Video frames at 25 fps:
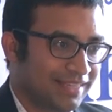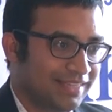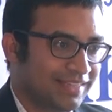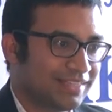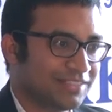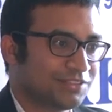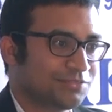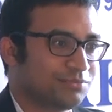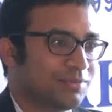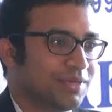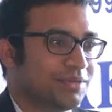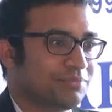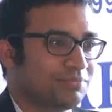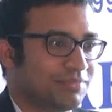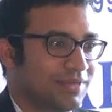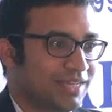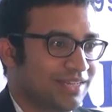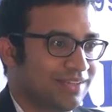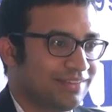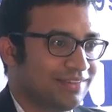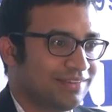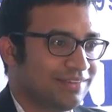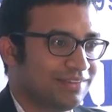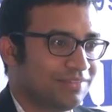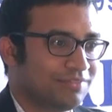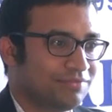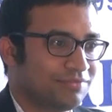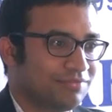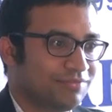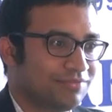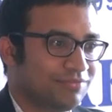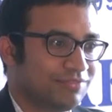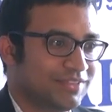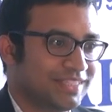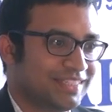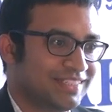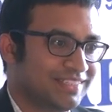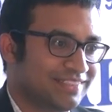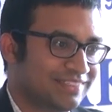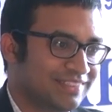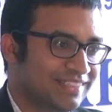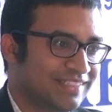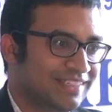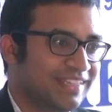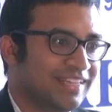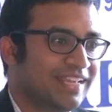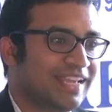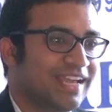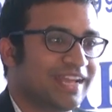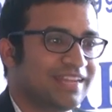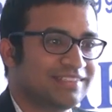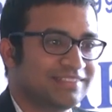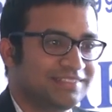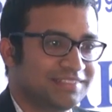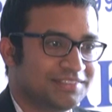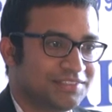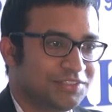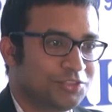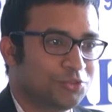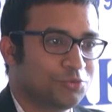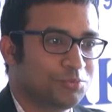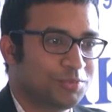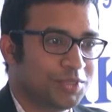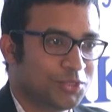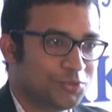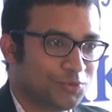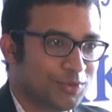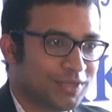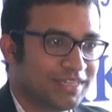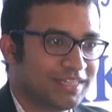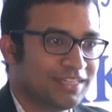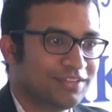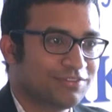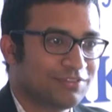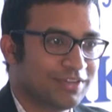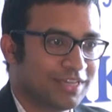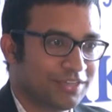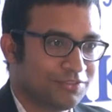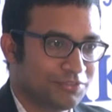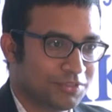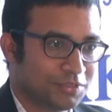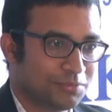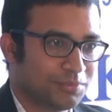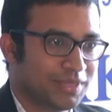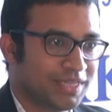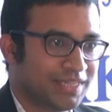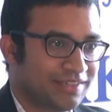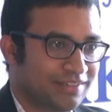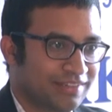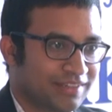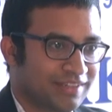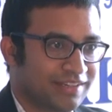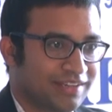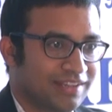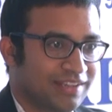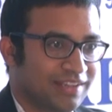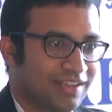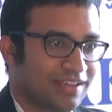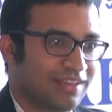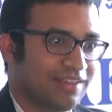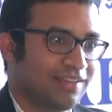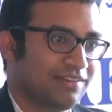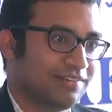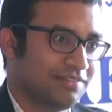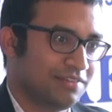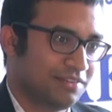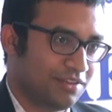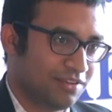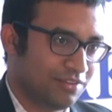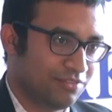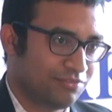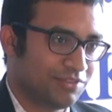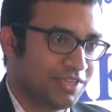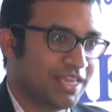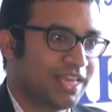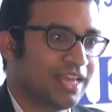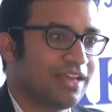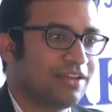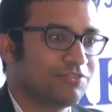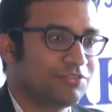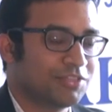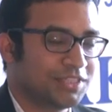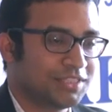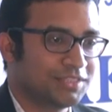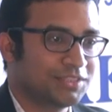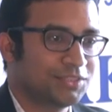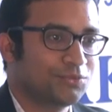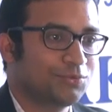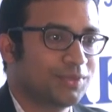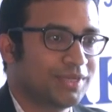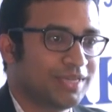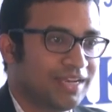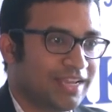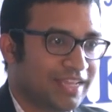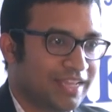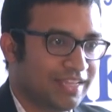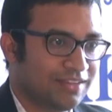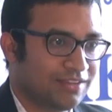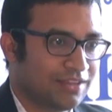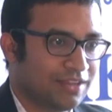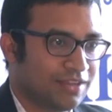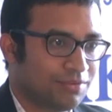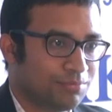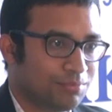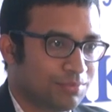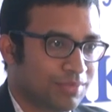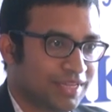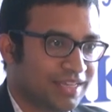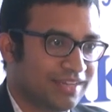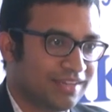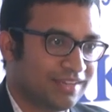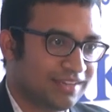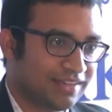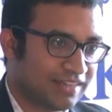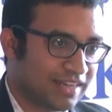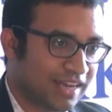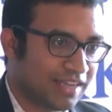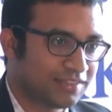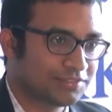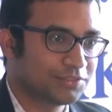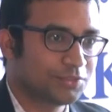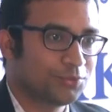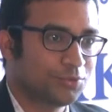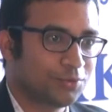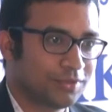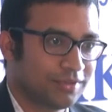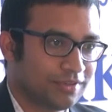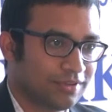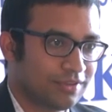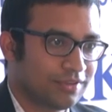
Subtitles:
Yes, ma'am. We recently had the COP25 in Madrid, and we have another one lined up in Glasgow,